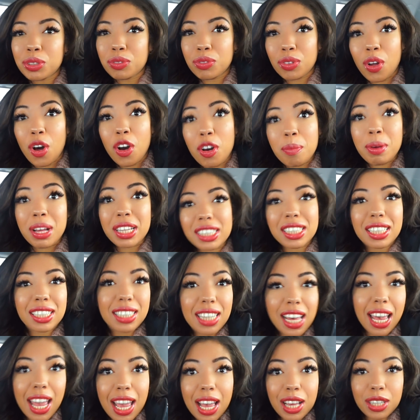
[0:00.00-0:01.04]
Vlogmas
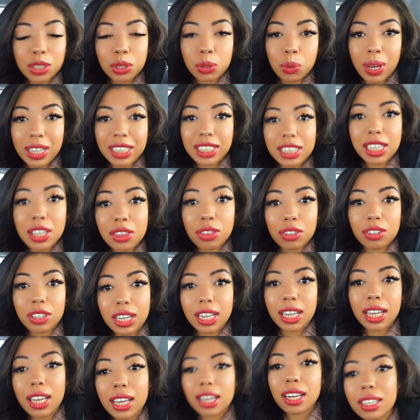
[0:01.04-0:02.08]
day
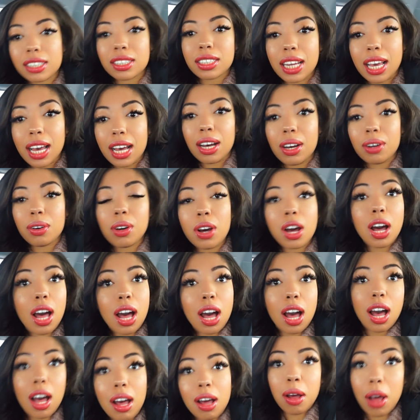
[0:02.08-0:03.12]
23. It is now
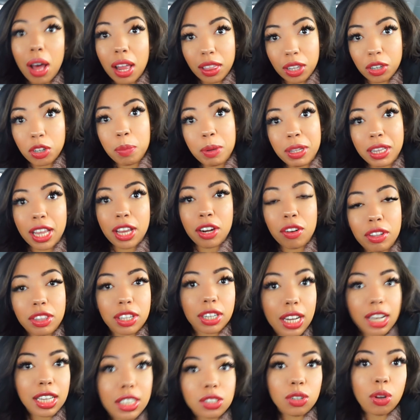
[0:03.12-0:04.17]
a little bit later in
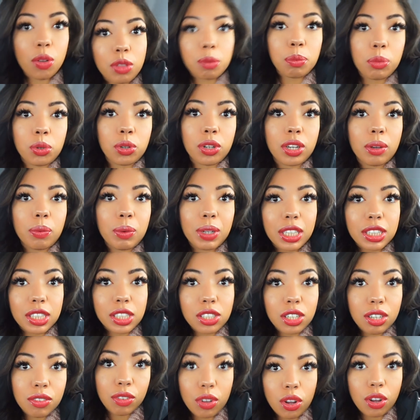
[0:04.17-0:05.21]
the day. It's not the morning. We didn't
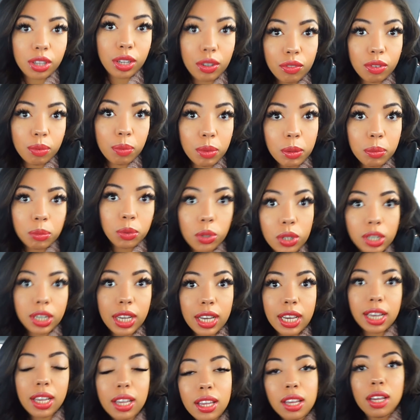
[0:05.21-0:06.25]
start vlogging from the
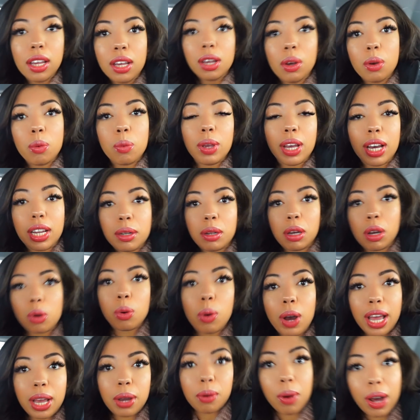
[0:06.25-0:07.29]
morning. We had a
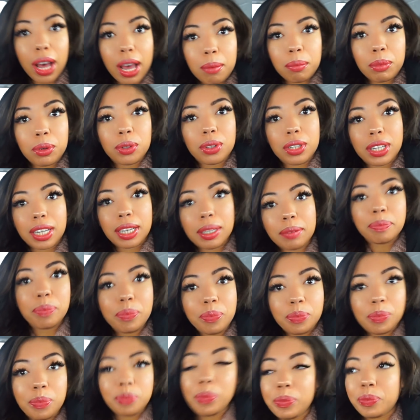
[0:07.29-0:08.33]
quite quiet morning.
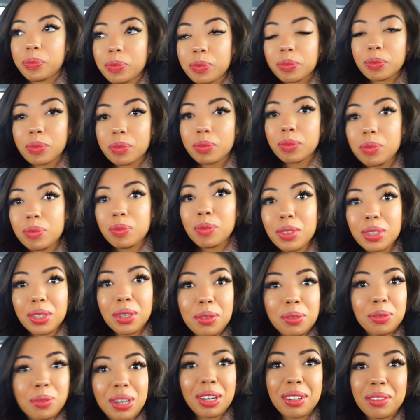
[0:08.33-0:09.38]

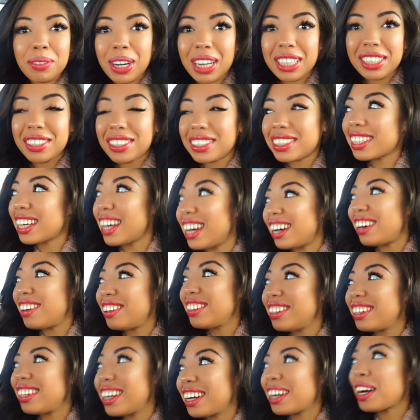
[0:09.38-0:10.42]
Why'd you just get out
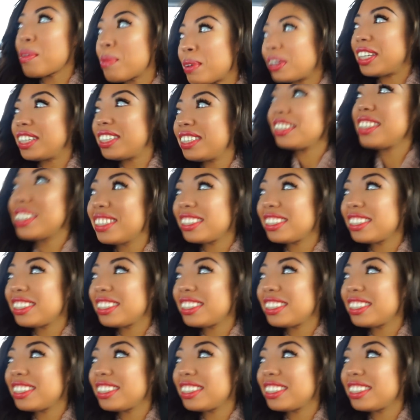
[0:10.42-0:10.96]
and come in?